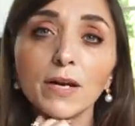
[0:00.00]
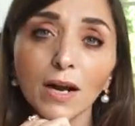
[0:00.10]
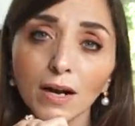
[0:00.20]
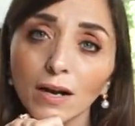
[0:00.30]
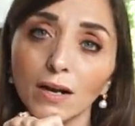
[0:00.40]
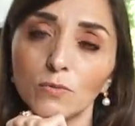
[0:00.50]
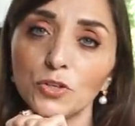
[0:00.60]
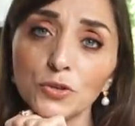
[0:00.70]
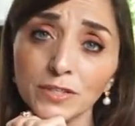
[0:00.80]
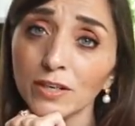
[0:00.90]
But
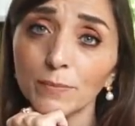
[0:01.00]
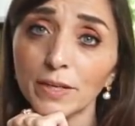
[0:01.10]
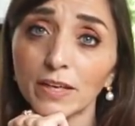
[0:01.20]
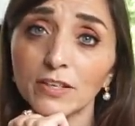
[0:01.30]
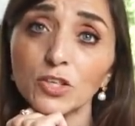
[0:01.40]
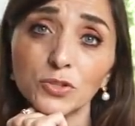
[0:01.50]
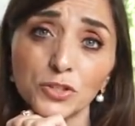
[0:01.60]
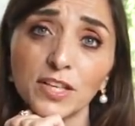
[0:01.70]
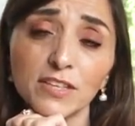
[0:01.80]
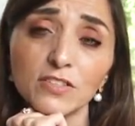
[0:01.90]
you tell me, don't you
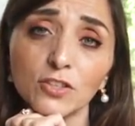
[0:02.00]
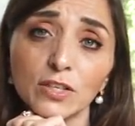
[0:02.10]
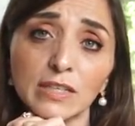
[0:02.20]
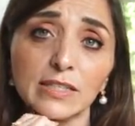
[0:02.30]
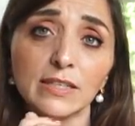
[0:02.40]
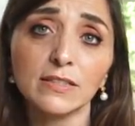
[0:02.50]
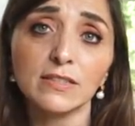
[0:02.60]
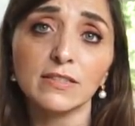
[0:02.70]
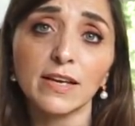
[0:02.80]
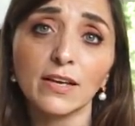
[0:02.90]
think it's a good idea
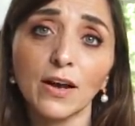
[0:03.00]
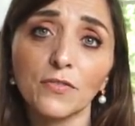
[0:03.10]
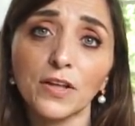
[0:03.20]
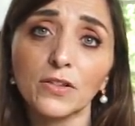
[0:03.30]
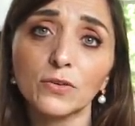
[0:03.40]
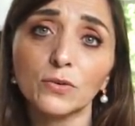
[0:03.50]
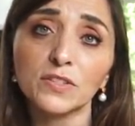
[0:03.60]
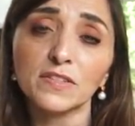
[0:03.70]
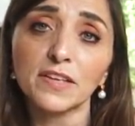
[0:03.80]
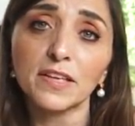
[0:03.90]
to take out that little
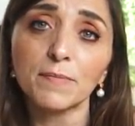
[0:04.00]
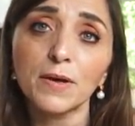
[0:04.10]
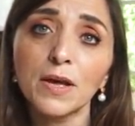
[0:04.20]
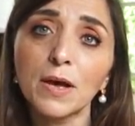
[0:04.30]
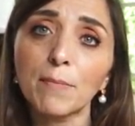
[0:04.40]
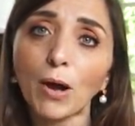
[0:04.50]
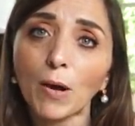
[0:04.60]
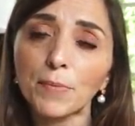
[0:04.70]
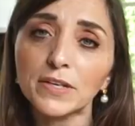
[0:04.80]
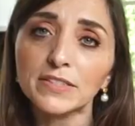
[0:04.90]
seam,
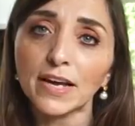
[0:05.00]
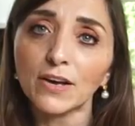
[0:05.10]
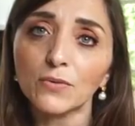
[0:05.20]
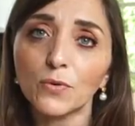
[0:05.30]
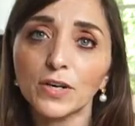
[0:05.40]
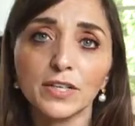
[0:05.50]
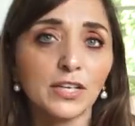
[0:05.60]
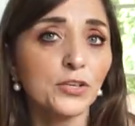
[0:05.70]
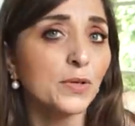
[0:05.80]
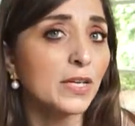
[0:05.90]
pop in a down one,
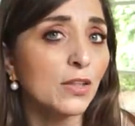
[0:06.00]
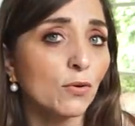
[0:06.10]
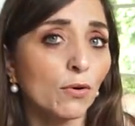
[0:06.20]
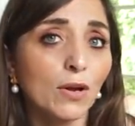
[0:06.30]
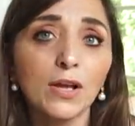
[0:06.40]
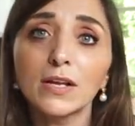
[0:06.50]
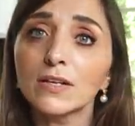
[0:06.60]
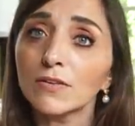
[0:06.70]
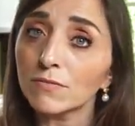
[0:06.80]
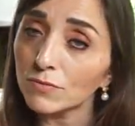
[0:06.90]
and you can either
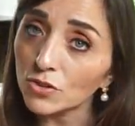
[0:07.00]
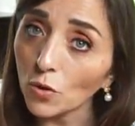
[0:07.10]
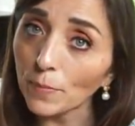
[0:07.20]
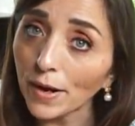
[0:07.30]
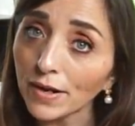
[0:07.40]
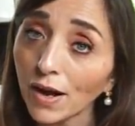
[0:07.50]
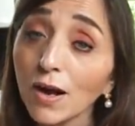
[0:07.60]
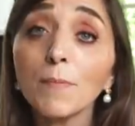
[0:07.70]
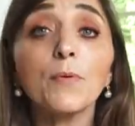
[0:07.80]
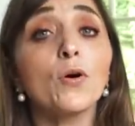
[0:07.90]
sew it back
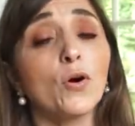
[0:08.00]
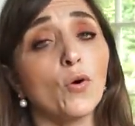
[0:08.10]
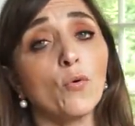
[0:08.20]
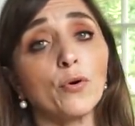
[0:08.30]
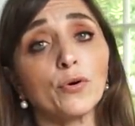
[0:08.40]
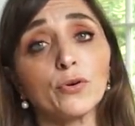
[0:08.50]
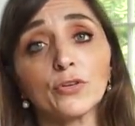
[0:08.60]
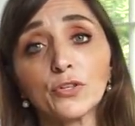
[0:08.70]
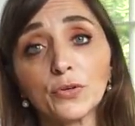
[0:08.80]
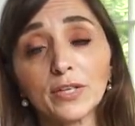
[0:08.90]
up,
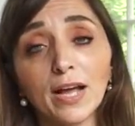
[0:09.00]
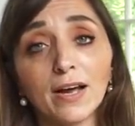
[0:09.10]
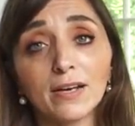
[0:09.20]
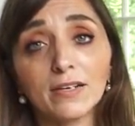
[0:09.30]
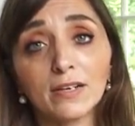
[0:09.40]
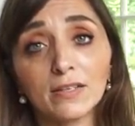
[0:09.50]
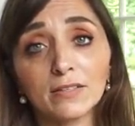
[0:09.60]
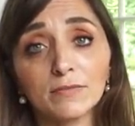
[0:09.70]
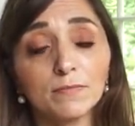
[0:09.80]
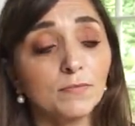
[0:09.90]
or you could add
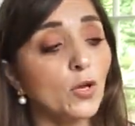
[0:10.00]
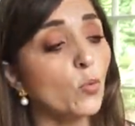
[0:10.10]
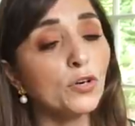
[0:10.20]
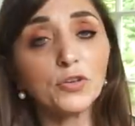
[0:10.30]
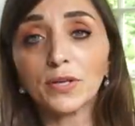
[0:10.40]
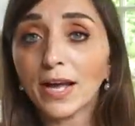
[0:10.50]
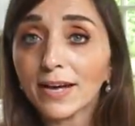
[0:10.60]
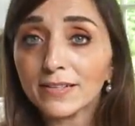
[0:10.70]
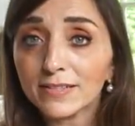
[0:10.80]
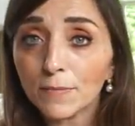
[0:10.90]

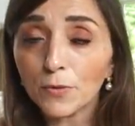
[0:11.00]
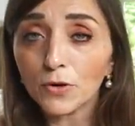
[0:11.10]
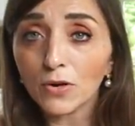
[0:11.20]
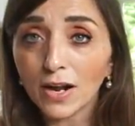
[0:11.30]
a zipper.